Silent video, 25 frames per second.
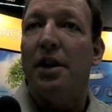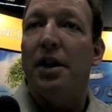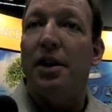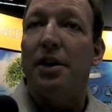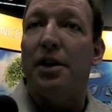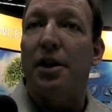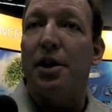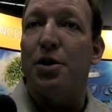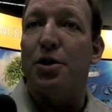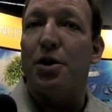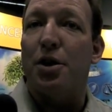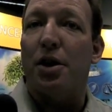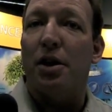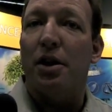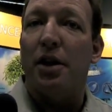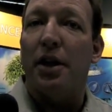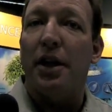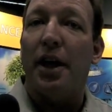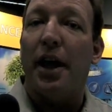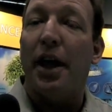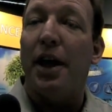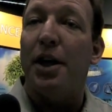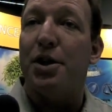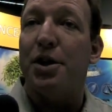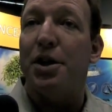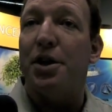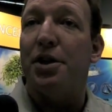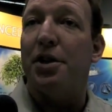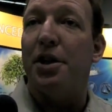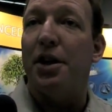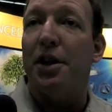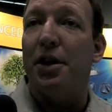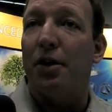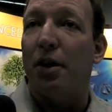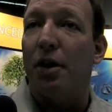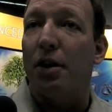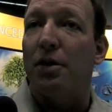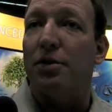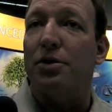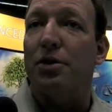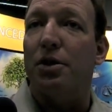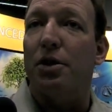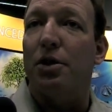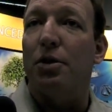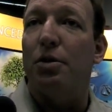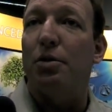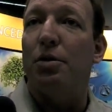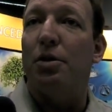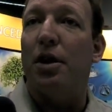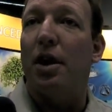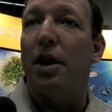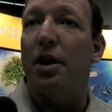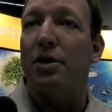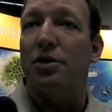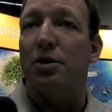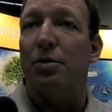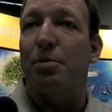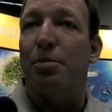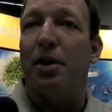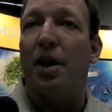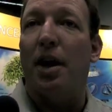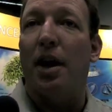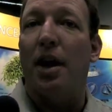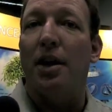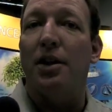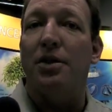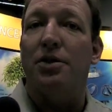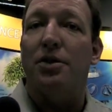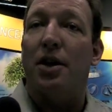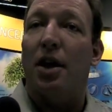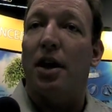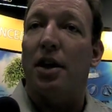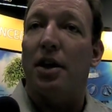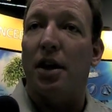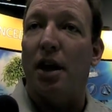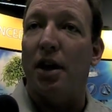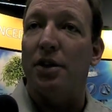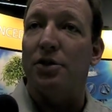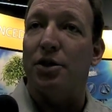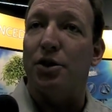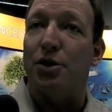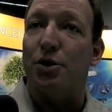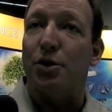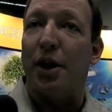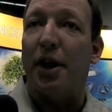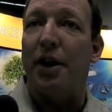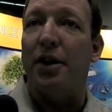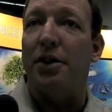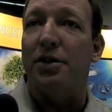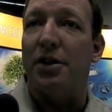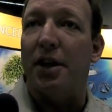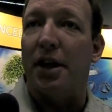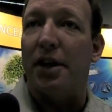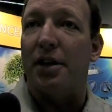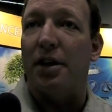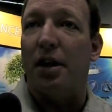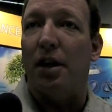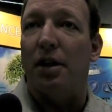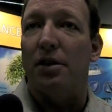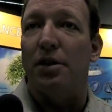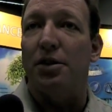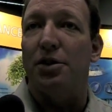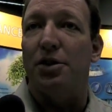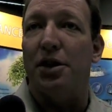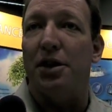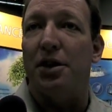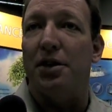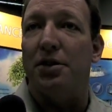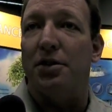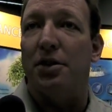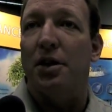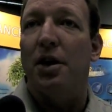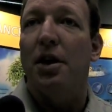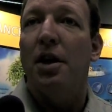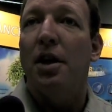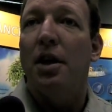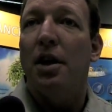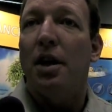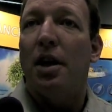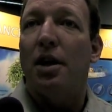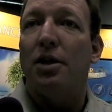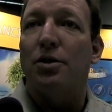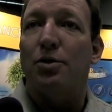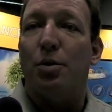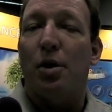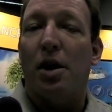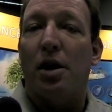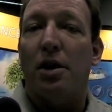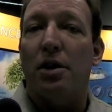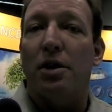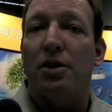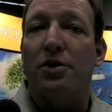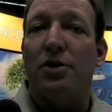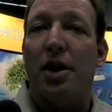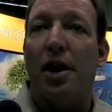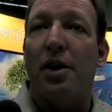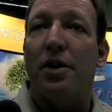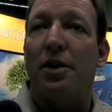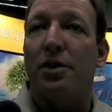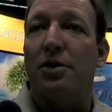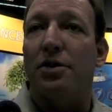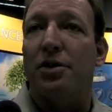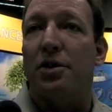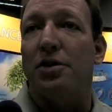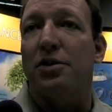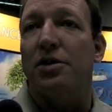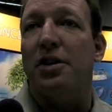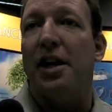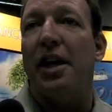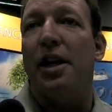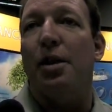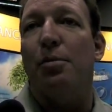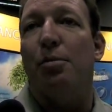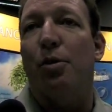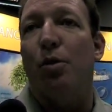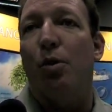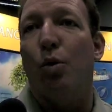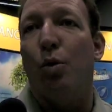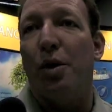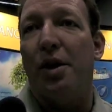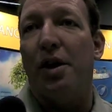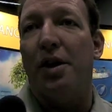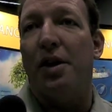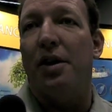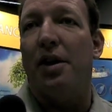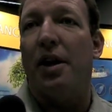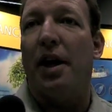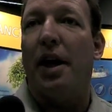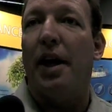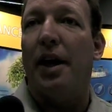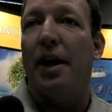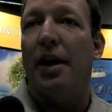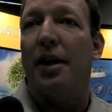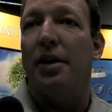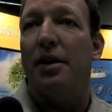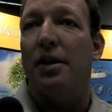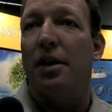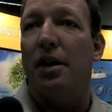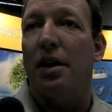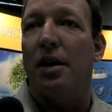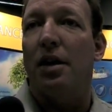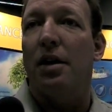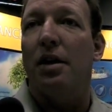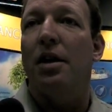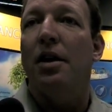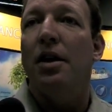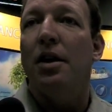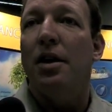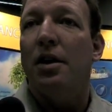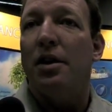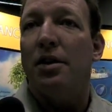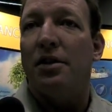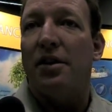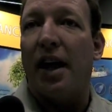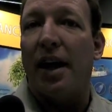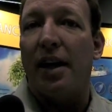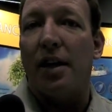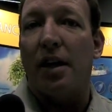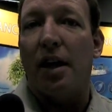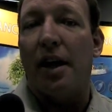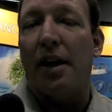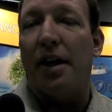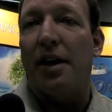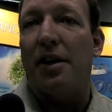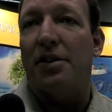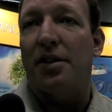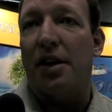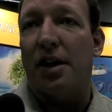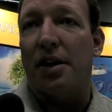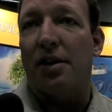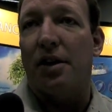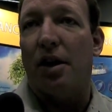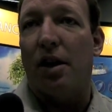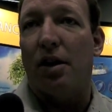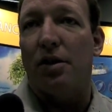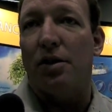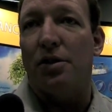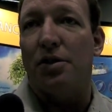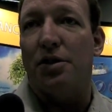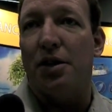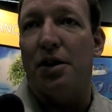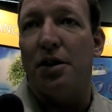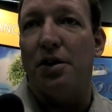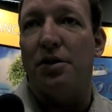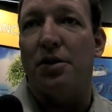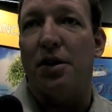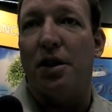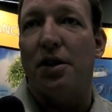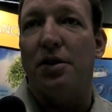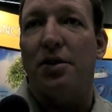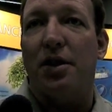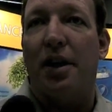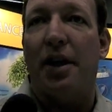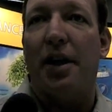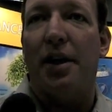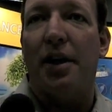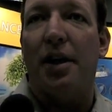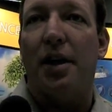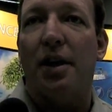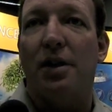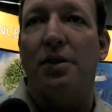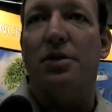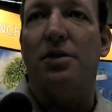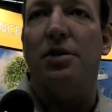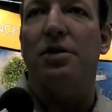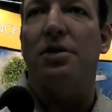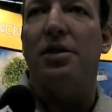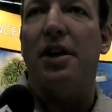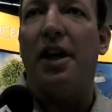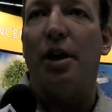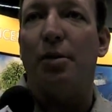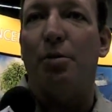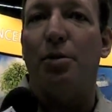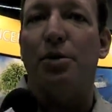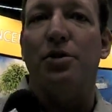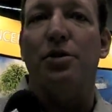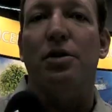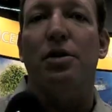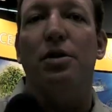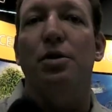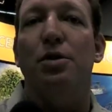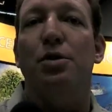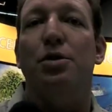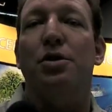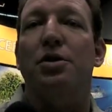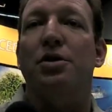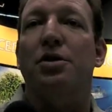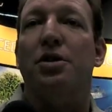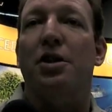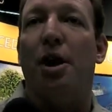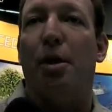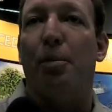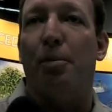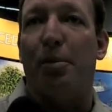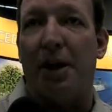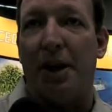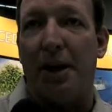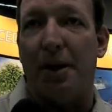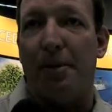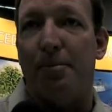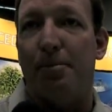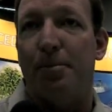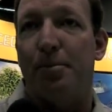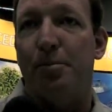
Additionally, AGT also uh, supplies uh, concentrator technologies as well as other sustainable wind and uh, daylighting technologies as a sustainable solutions company.